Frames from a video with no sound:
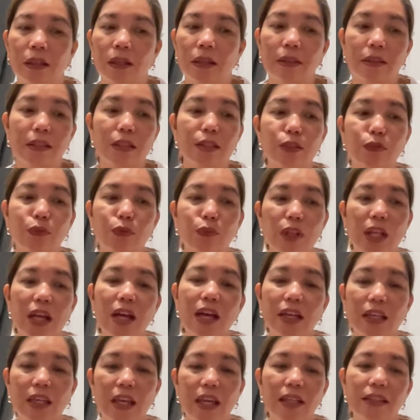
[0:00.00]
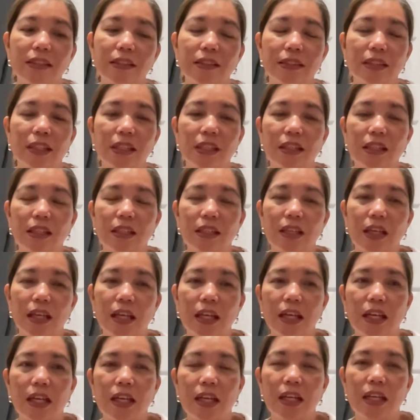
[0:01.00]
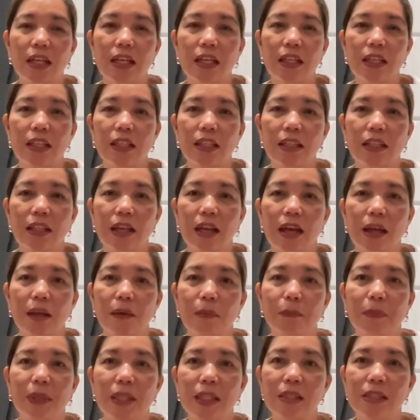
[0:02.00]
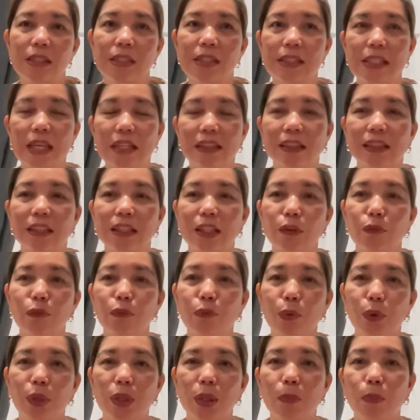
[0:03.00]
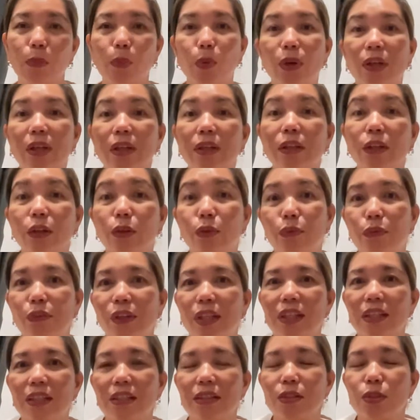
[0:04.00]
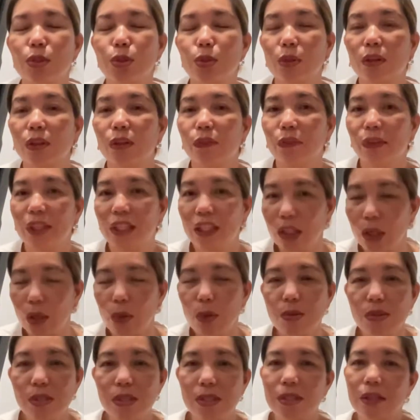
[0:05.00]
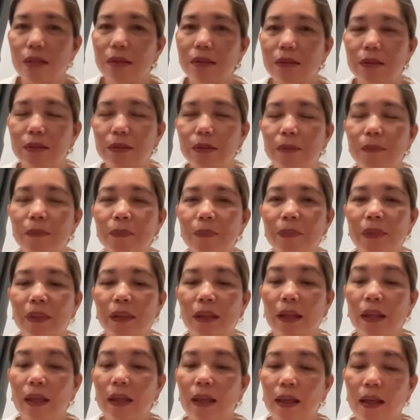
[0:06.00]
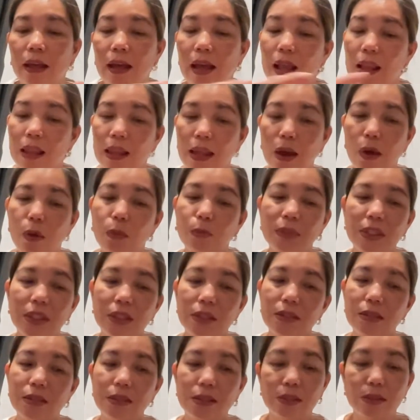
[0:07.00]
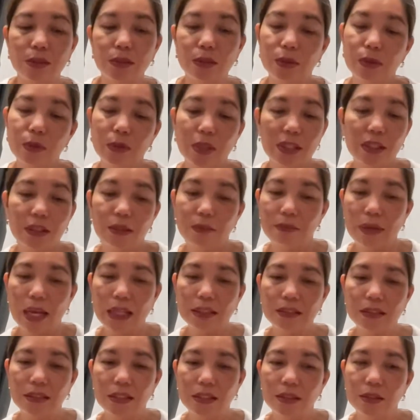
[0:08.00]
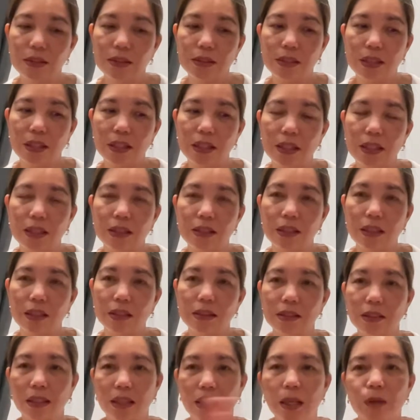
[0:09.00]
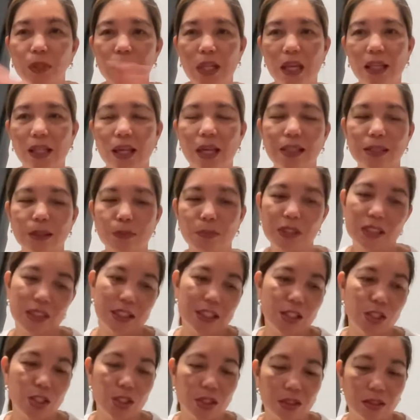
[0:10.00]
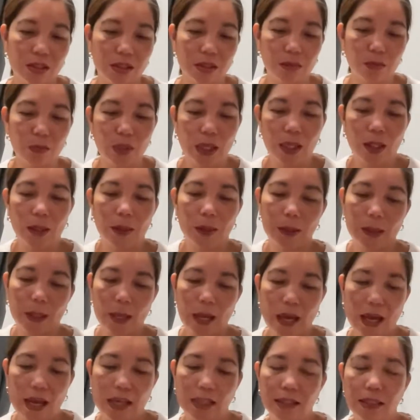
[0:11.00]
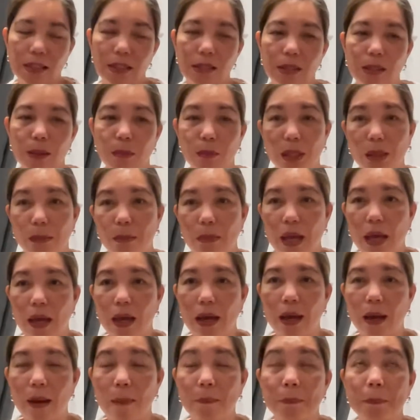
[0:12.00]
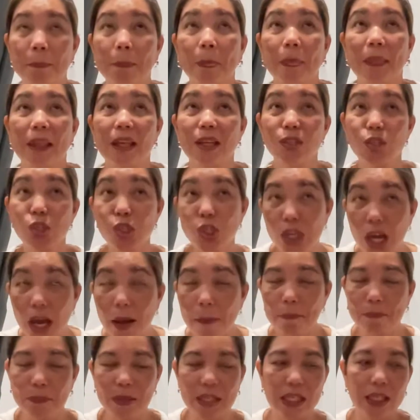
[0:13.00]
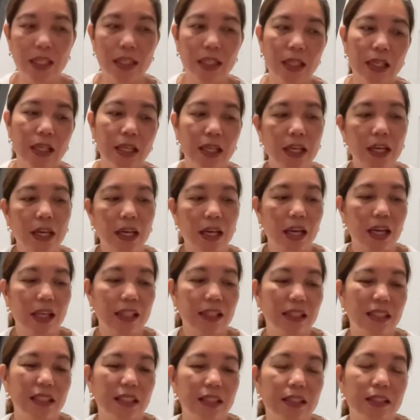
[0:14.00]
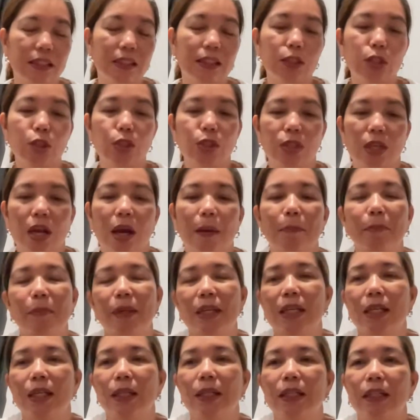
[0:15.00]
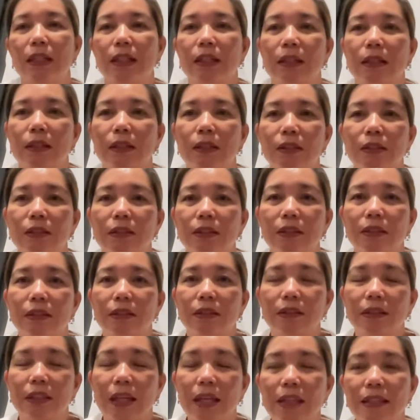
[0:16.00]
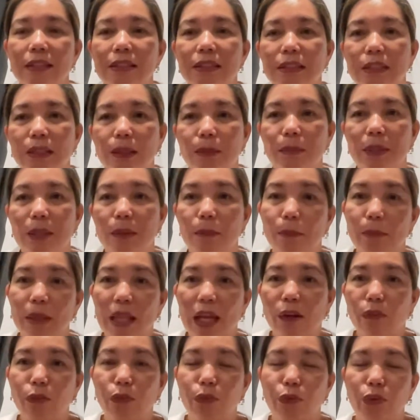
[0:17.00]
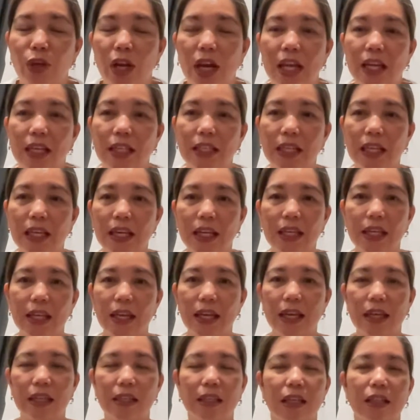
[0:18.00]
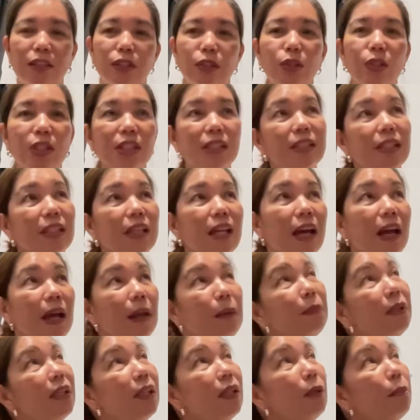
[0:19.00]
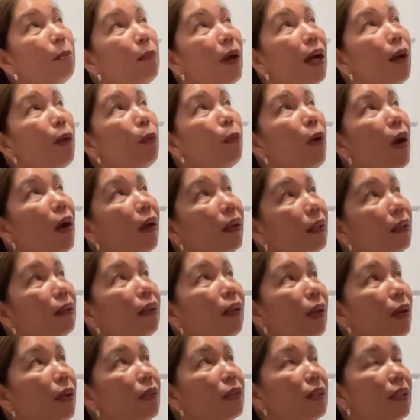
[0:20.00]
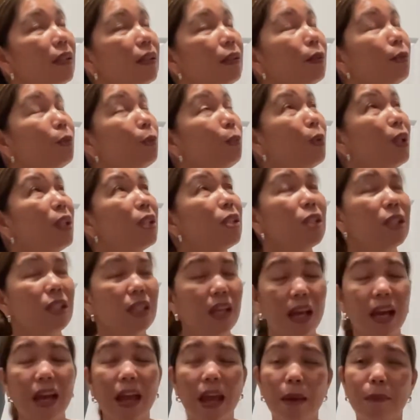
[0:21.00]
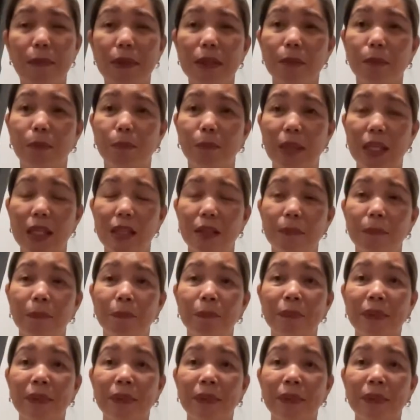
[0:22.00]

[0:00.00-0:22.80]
this vlog editing and I've been settling for the more convenient short videos so allow me to do an unboxing today and, for that explanation but yeah I did some um, shopping I did a little shopping on Thanksgiving Black Friday and as you can see I'm in my walk-in closet which I haven't been